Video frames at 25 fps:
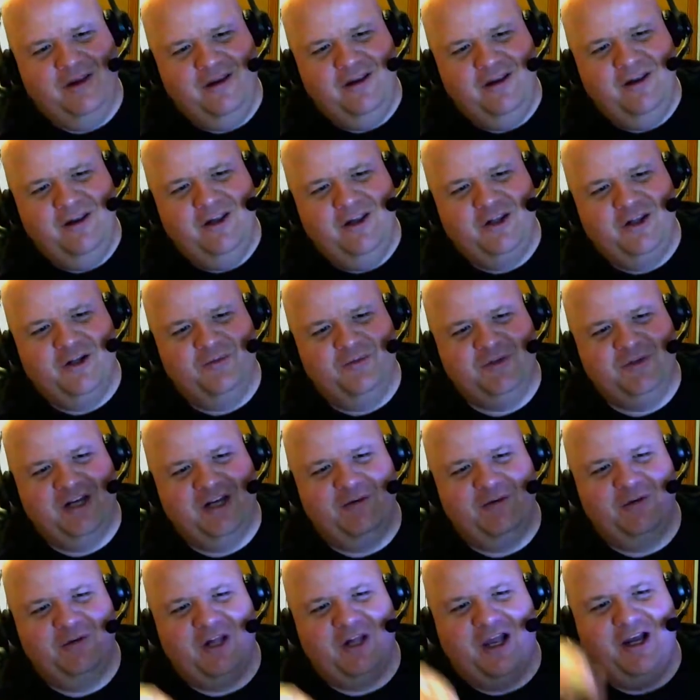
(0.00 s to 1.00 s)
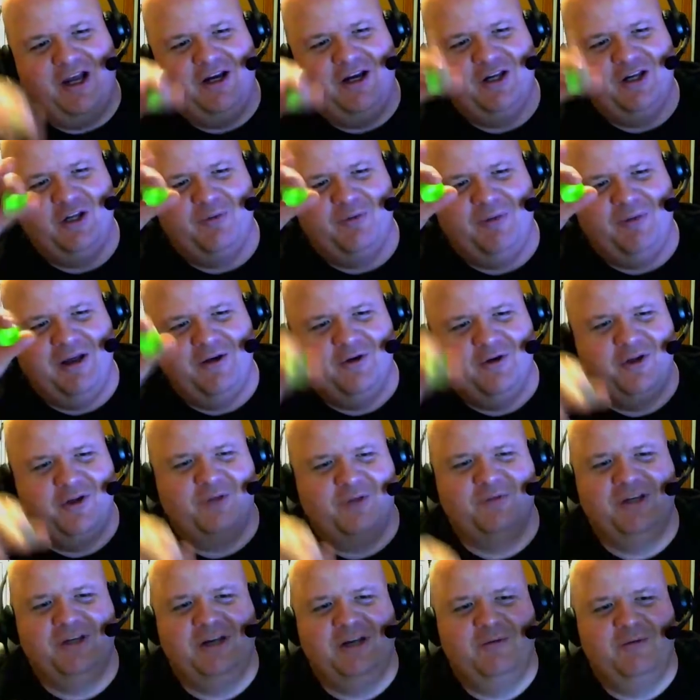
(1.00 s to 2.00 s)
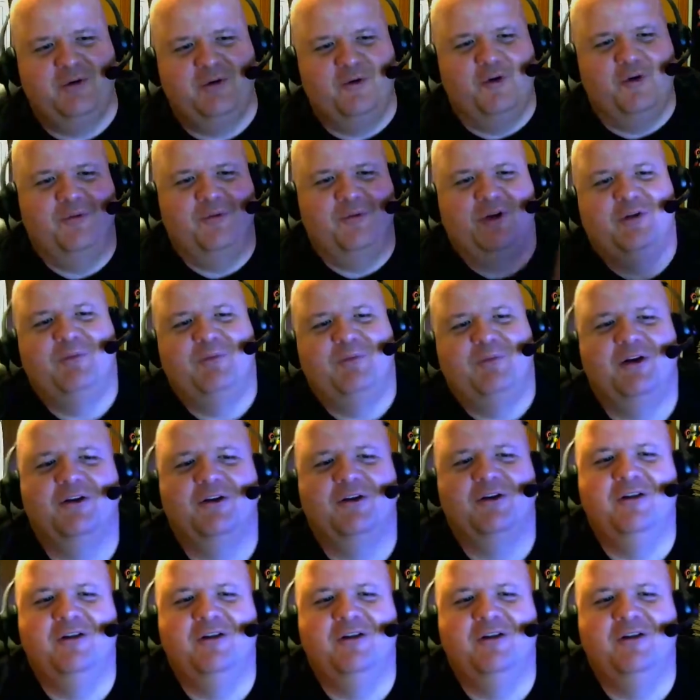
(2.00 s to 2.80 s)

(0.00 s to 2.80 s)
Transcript: Sometimes Ock is better, sometimes Norman's better.